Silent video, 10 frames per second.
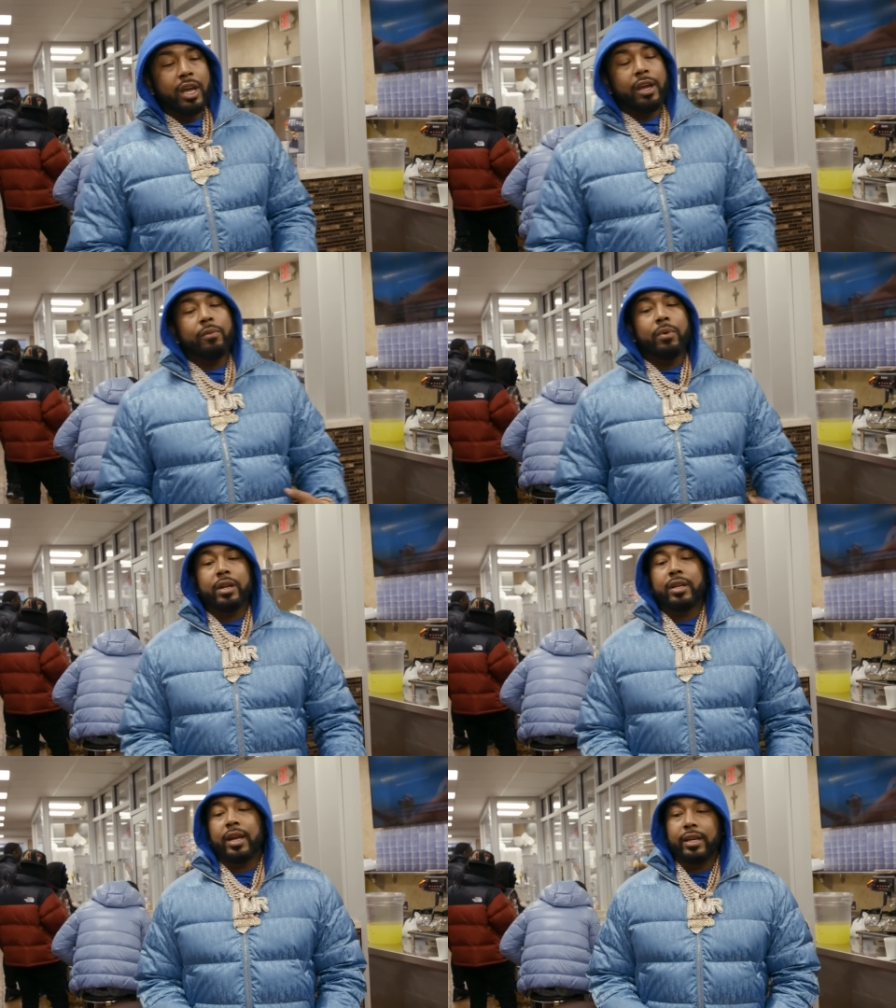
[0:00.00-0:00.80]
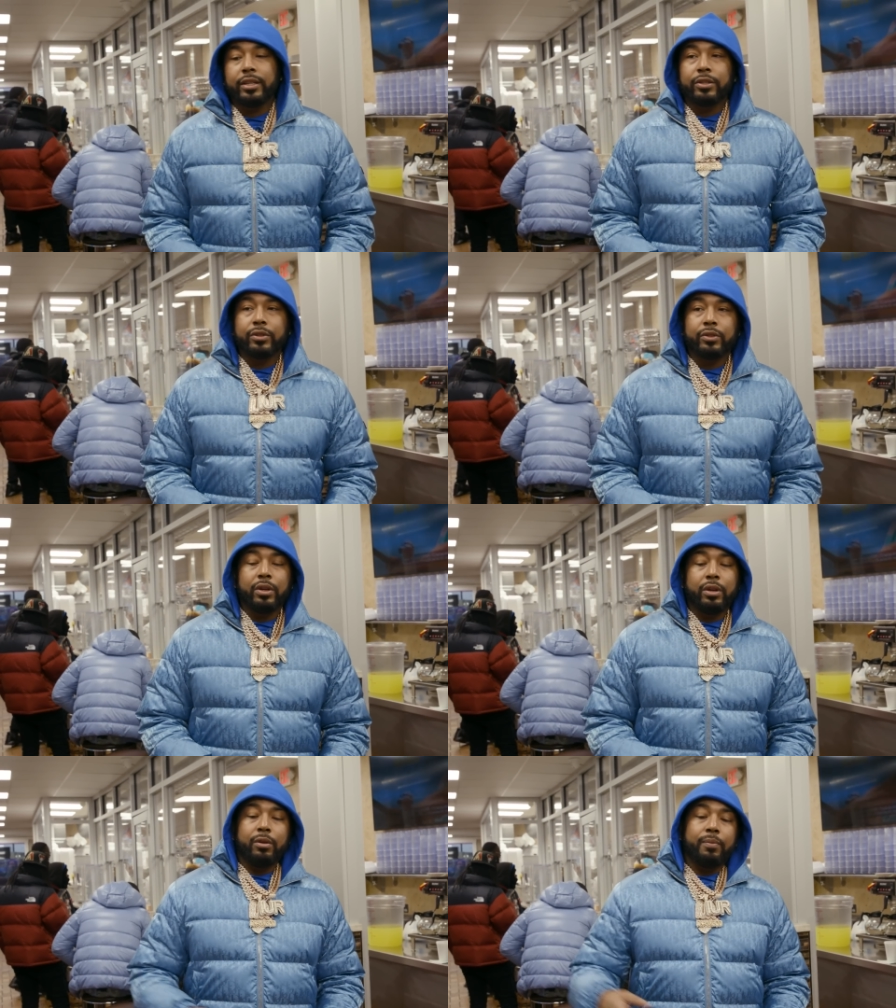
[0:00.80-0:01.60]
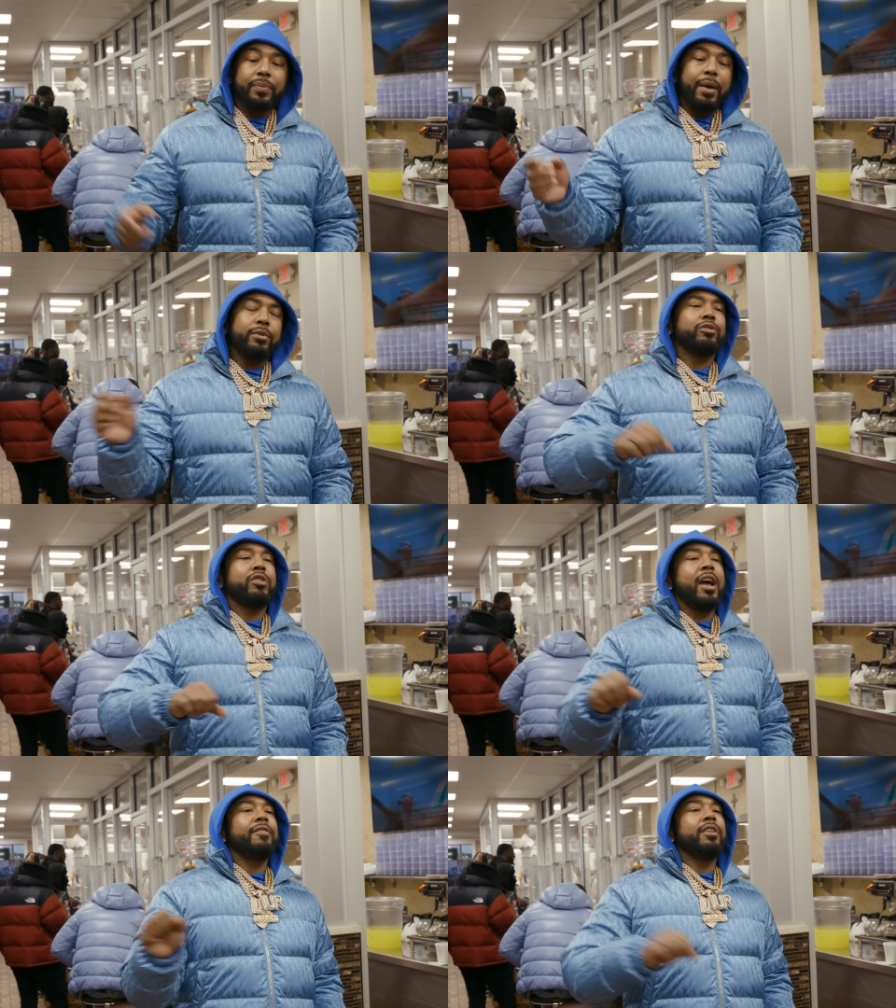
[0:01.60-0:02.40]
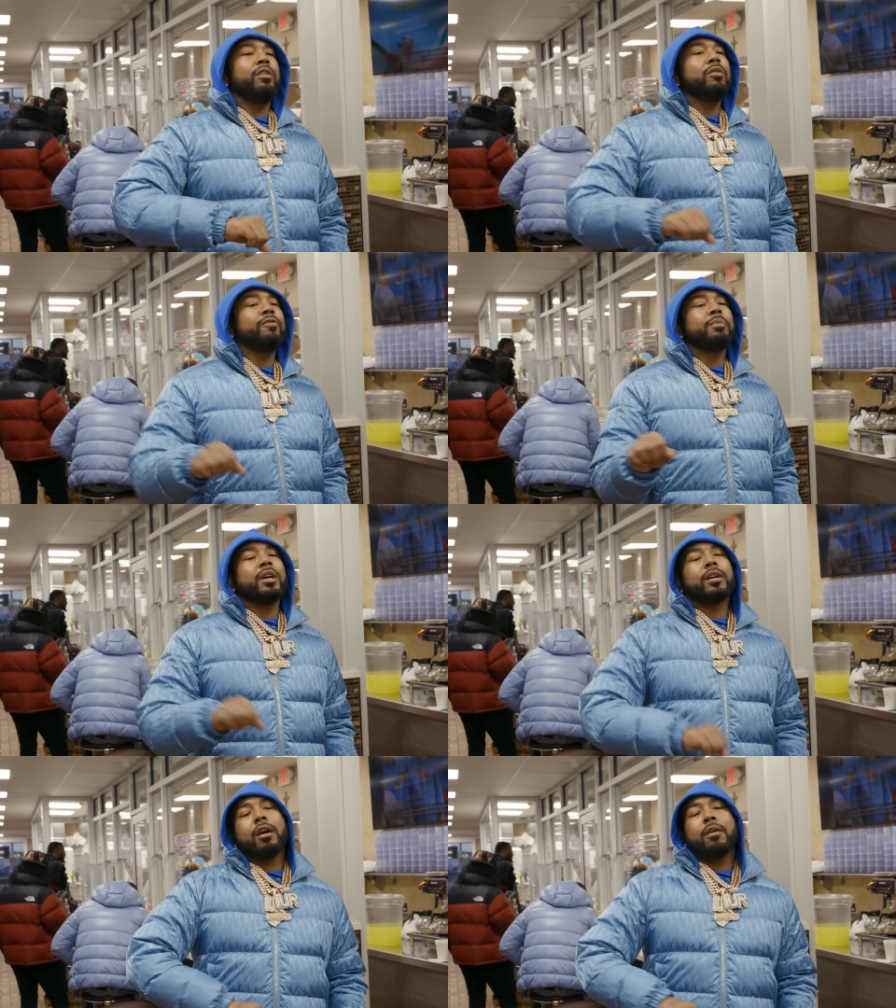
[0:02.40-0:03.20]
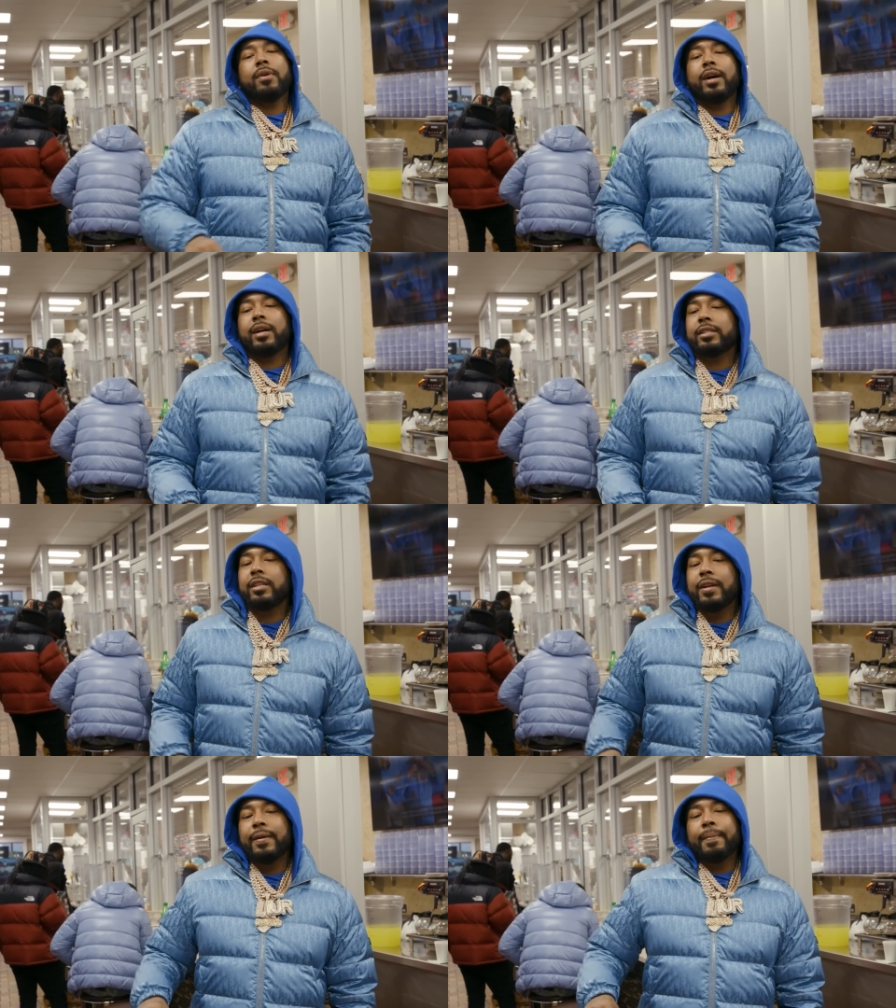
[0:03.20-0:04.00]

And one day, um, I was driving home from my car wash,